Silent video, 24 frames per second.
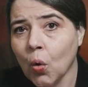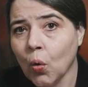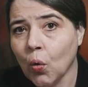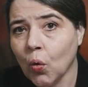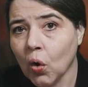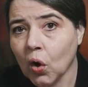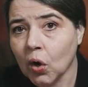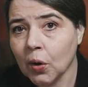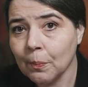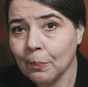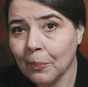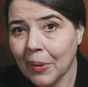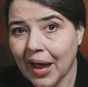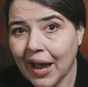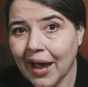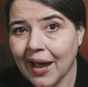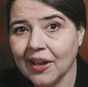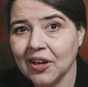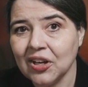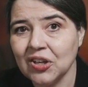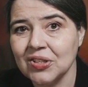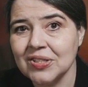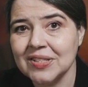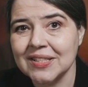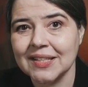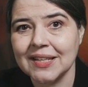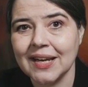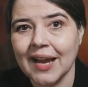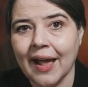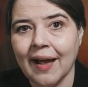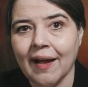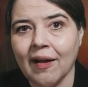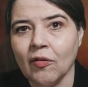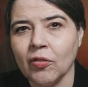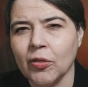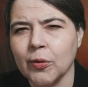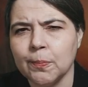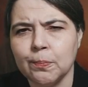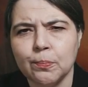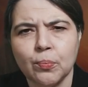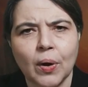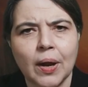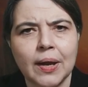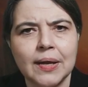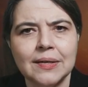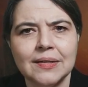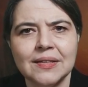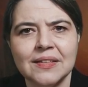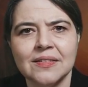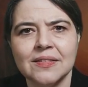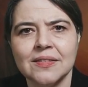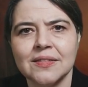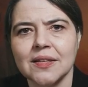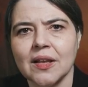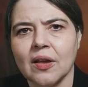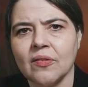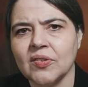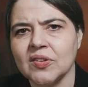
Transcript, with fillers: or patterns in how the brightness